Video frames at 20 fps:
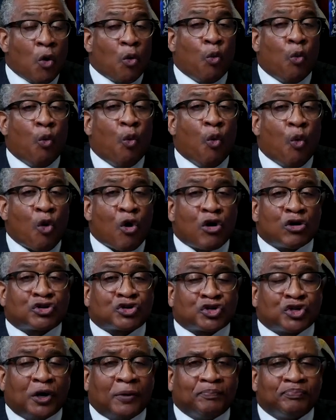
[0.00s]

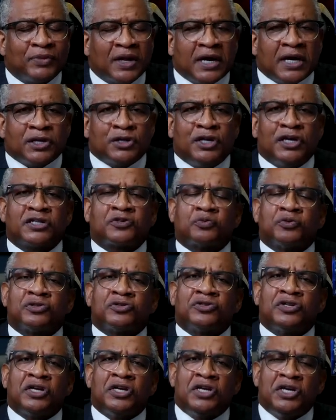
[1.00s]
Worship. This
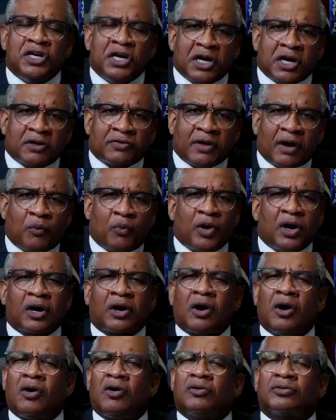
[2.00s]
was the year that we're
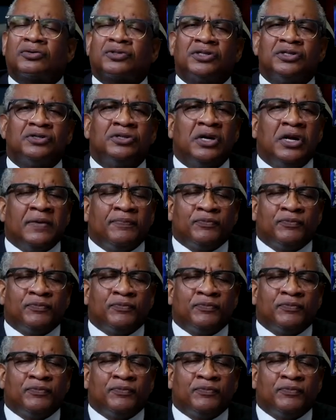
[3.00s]
called to